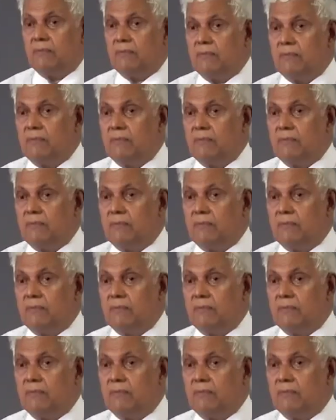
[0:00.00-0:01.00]
guarded
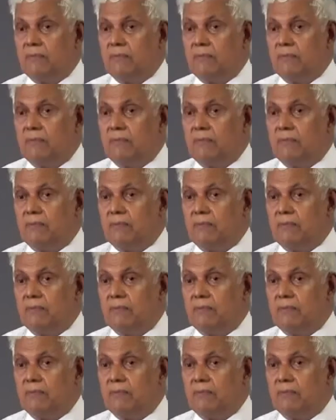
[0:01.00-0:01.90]
my eyes so that I